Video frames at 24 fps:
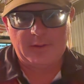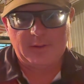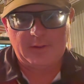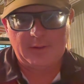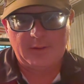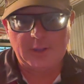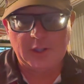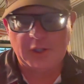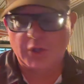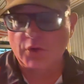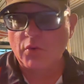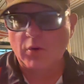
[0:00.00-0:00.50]

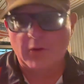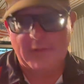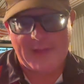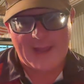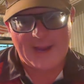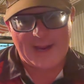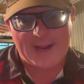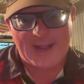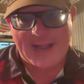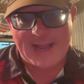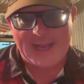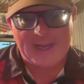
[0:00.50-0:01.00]
Ignore
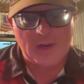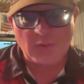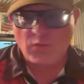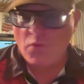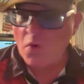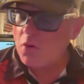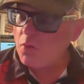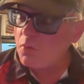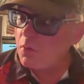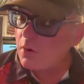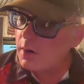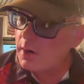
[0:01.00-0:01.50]
that guy. It
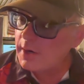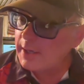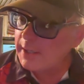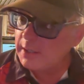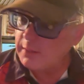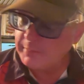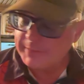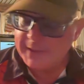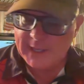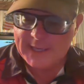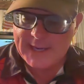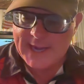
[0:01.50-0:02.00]
won't work. It'll
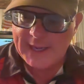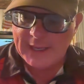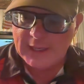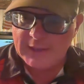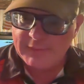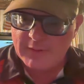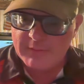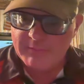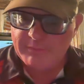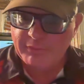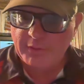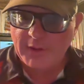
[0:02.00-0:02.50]
be a negative
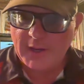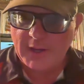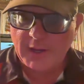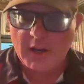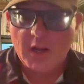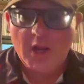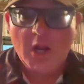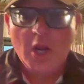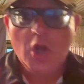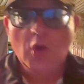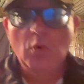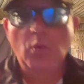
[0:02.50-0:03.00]
imprint.
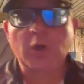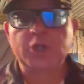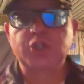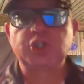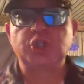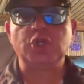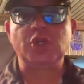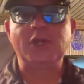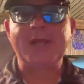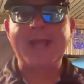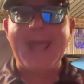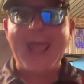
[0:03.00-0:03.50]
What
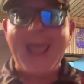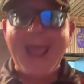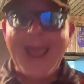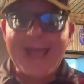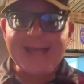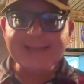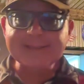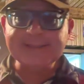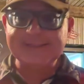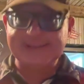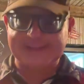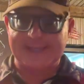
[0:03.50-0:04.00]
you
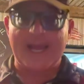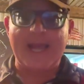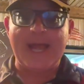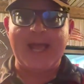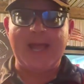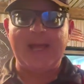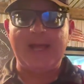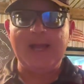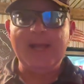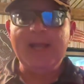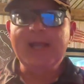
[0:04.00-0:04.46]
can say